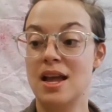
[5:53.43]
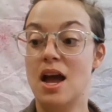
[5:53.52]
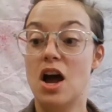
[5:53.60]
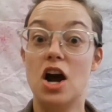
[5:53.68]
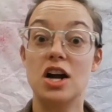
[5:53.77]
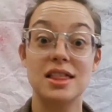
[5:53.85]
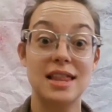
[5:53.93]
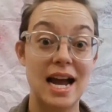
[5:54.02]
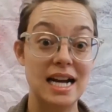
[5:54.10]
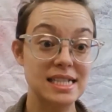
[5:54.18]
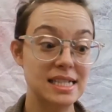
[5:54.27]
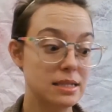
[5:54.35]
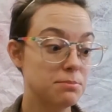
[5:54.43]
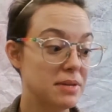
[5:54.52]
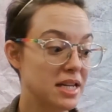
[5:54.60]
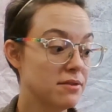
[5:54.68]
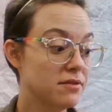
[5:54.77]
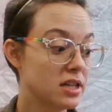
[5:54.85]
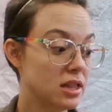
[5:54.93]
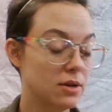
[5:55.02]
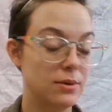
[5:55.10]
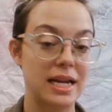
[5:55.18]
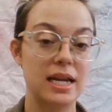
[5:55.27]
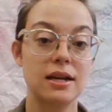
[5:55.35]
Our last bit of
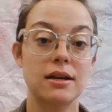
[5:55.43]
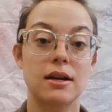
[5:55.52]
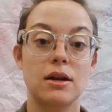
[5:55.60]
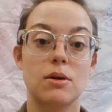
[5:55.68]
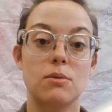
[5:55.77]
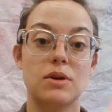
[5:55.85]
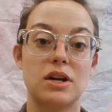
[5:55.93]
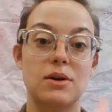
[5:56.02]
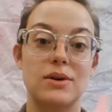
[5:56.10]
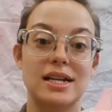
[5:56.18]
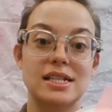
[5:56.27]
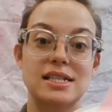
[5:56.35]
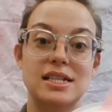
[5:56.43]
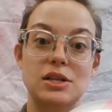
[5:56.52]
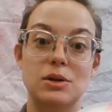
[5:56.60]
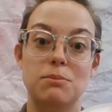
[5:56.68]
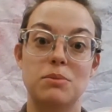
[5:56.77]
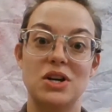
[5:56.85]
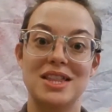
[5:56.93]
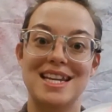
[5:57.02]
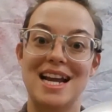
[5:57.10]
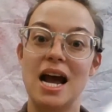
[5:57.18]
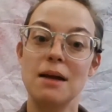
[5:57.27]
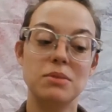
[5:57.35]
gluing, we're going to put the
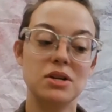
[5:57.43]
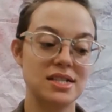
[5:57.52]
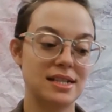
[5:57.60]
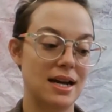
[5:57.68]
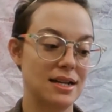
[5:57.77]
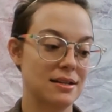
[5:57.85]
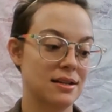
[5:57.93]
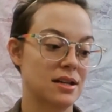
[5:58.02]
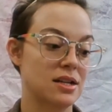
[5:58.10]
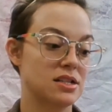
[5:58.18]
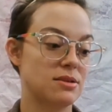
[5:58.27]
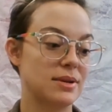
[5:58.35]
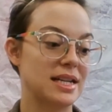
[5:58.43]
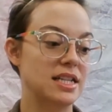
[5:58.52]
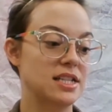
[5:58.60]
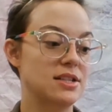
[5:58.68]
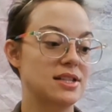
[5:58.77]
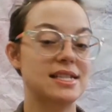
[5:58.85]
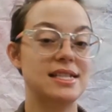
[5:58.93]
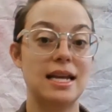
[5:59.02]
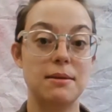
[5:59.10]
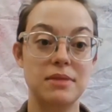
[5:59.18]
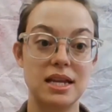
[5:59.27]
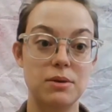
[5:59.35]
eyeballs on. So we're going to do the
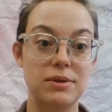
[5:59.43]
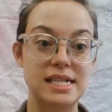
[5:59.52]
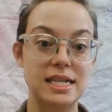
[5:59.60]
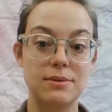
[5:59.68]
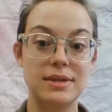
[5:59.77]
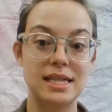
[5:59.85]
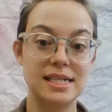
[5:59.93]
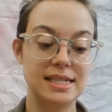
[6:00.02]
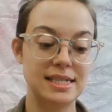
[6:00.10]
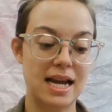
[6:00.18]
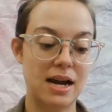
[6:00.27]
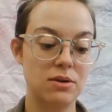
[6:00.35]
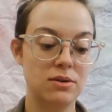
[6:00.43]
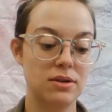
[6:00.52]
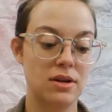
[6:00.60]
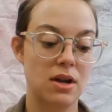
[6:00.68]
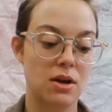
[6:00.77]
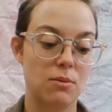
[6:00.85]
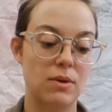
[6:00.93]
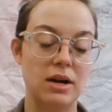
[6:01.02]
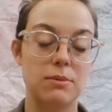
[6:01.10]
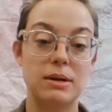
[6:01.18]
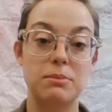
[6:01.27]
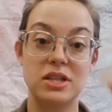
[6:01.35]
same thing we did with the snout, where
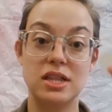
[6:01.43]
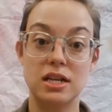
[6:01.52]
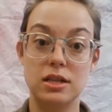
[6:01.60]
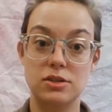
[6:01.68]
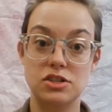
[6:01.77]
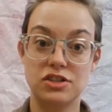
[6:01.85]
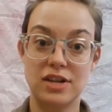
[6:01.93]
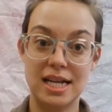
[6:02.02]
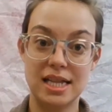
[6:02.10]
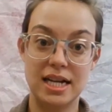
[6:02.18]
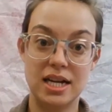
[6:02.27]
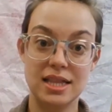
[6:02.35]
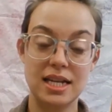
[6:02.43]
we put the glue directly on the